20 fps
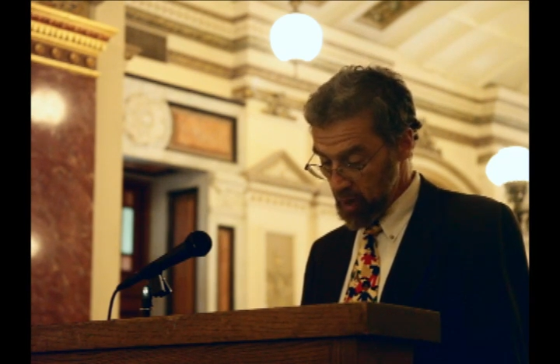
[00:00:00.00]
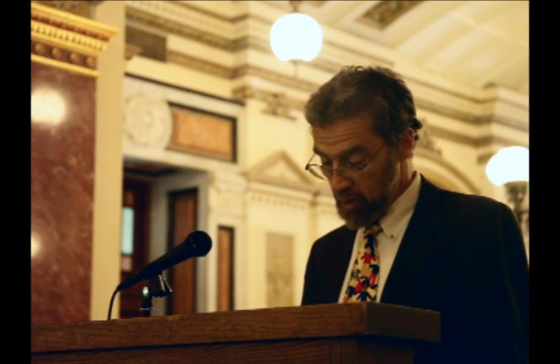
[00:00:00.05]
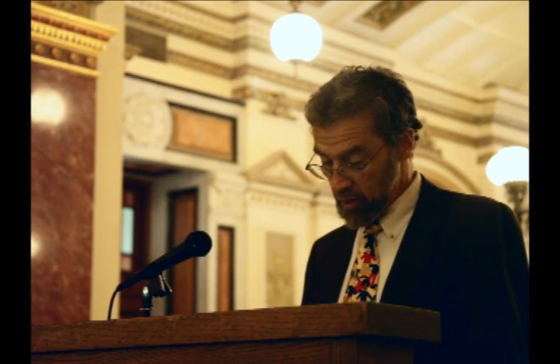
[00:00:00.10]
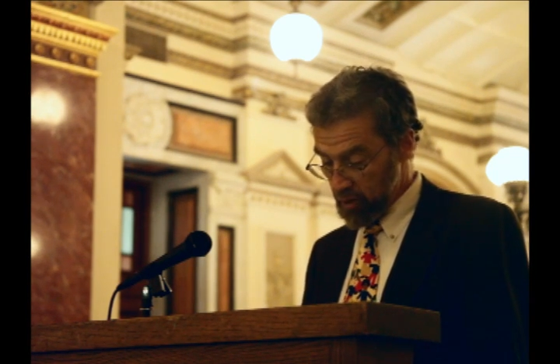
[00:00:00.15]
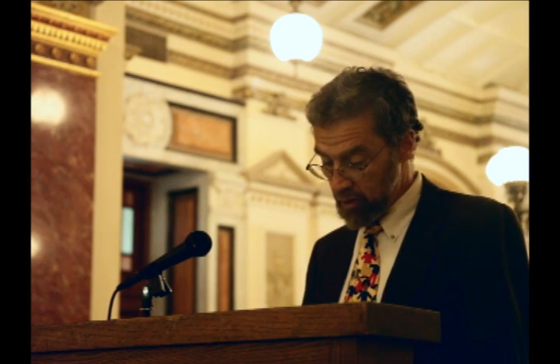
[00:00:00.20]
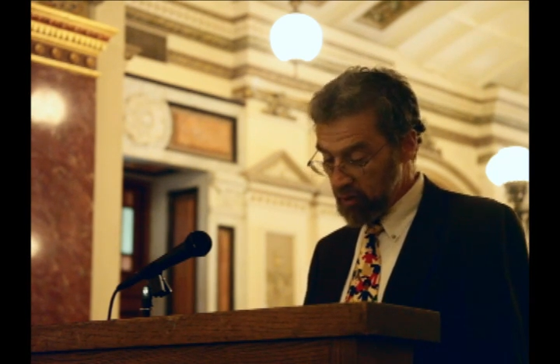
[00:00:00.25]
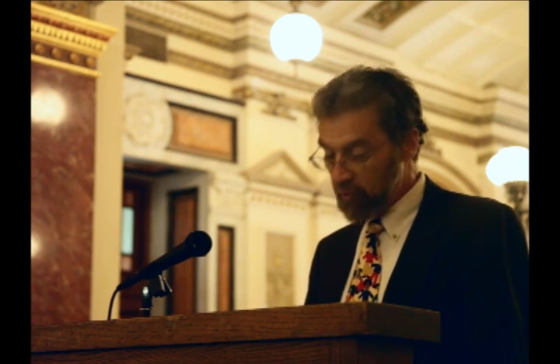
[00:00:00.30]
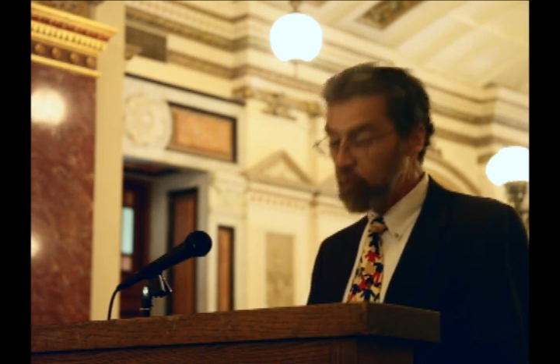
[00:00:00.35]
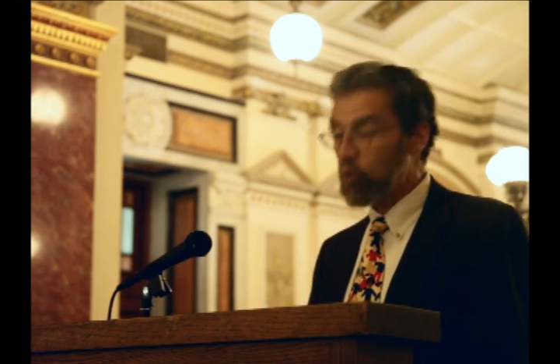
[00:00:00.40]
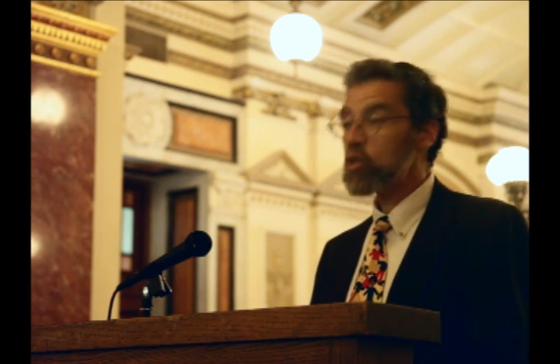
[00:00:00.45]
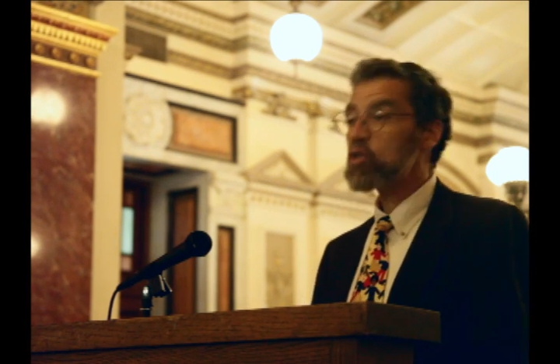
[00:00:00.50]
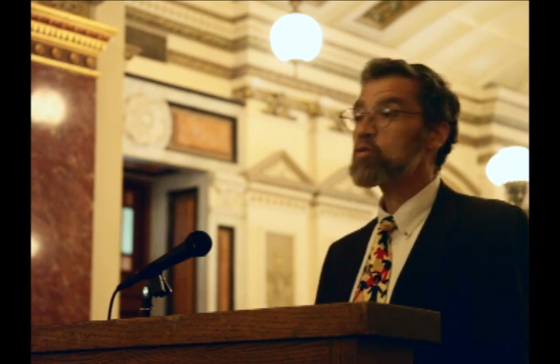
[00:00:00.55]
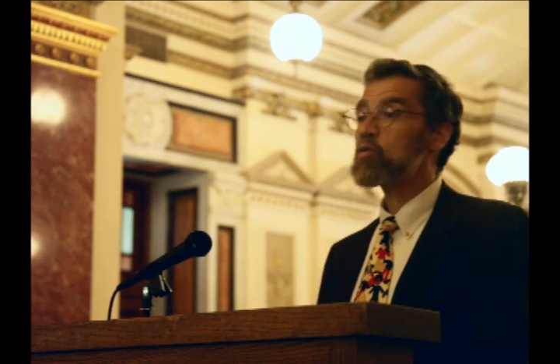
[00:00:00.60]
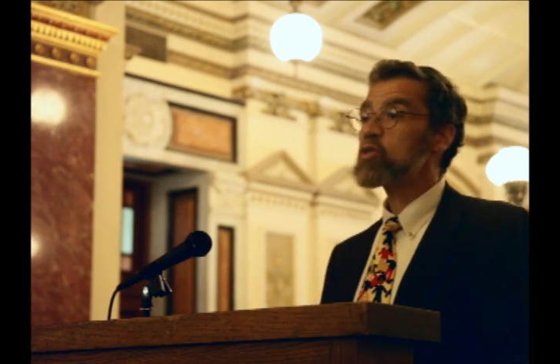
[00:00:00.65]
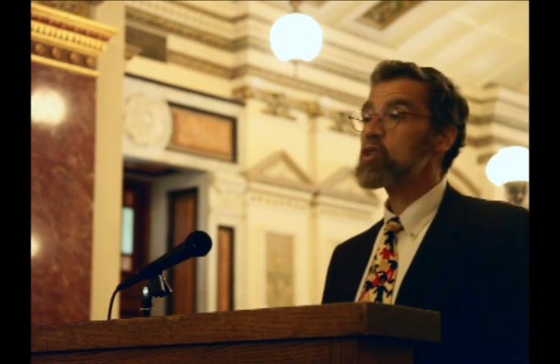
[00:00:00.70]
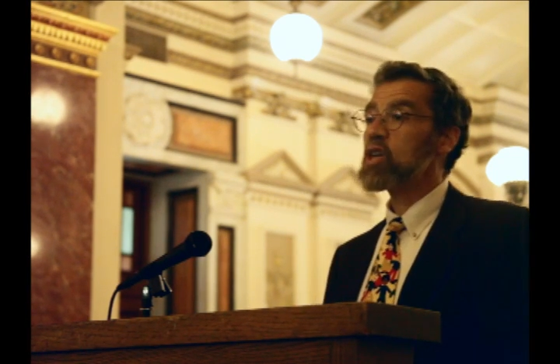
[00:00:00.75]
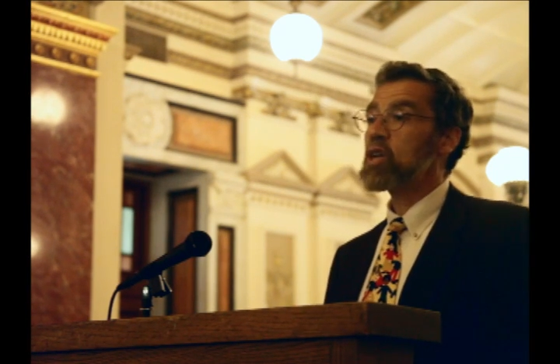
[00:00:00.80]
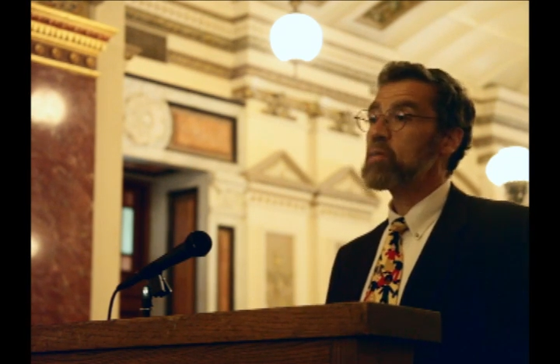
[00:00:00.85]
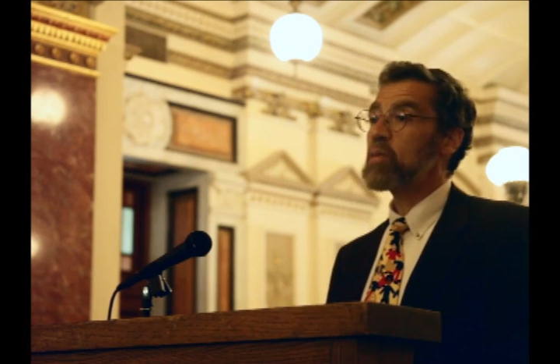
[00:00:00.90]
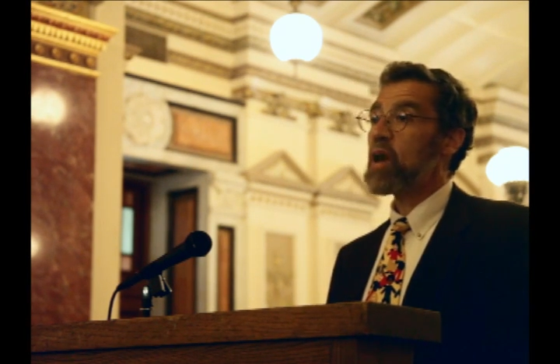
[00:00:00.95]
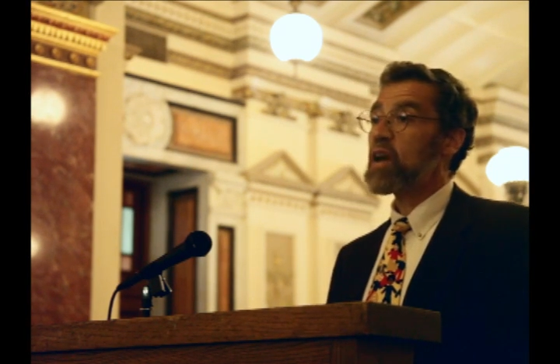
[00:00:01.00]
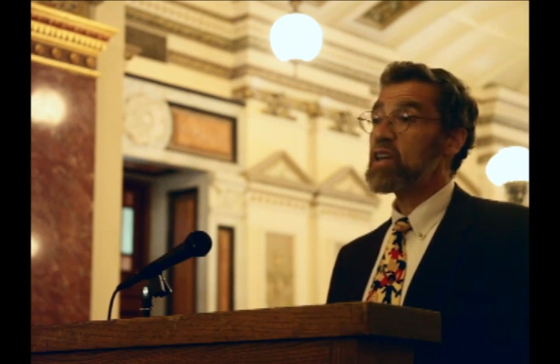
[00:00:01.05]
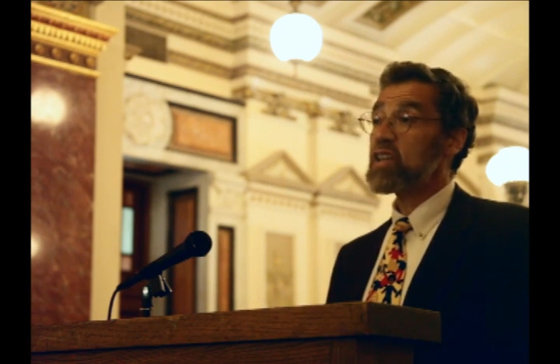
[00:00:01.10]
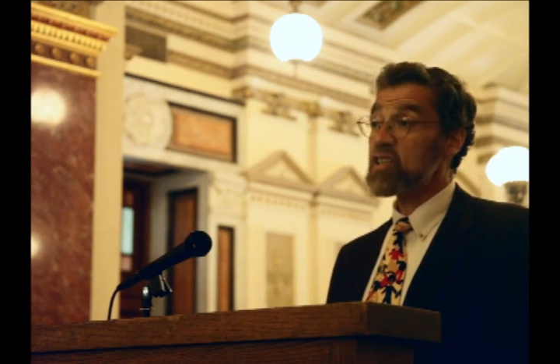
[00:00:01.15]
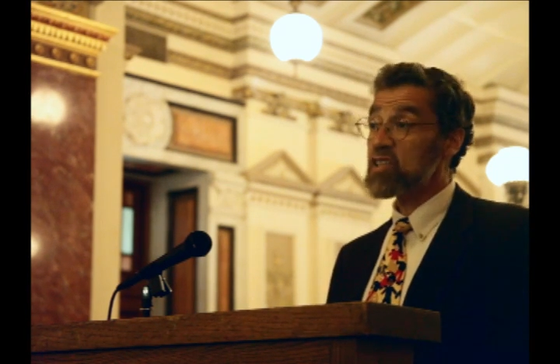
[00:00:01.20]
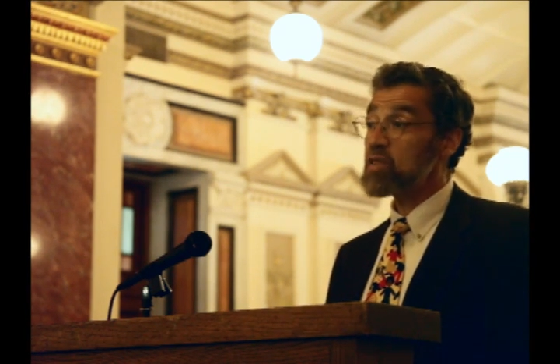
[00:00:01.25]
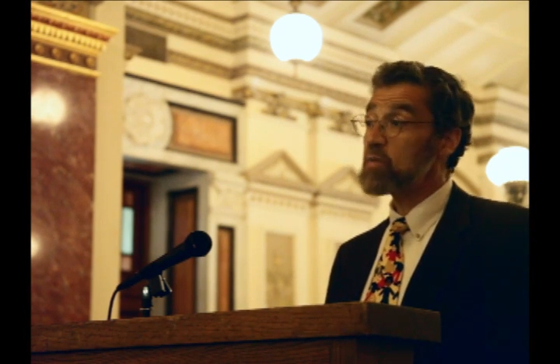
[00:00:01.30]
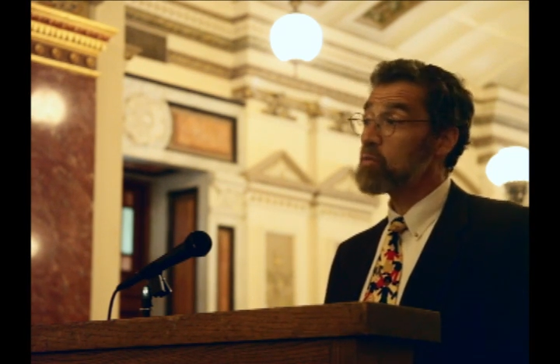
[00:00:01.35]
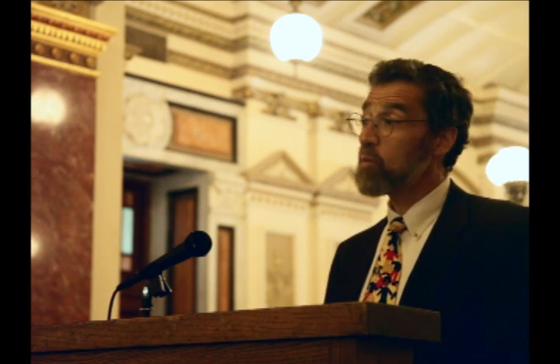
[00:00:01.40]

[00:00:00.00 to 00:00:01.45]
The divorce regime is the